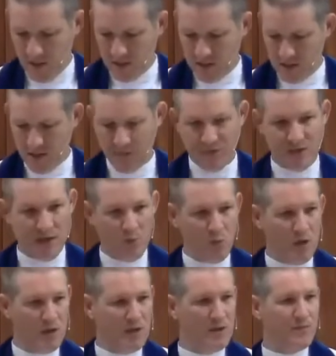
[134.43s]
So if
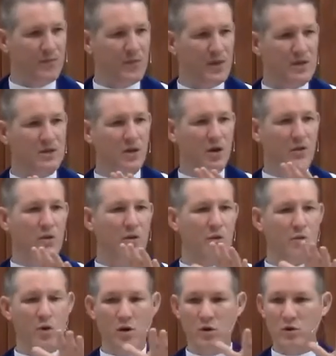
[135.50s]
someone is on
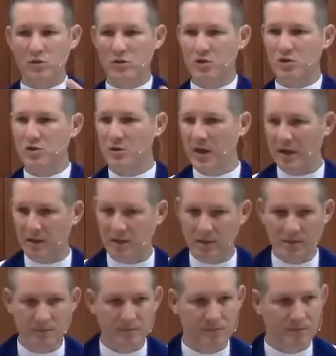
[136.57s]
the road to
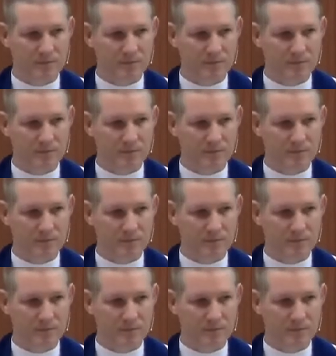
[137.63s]
hell,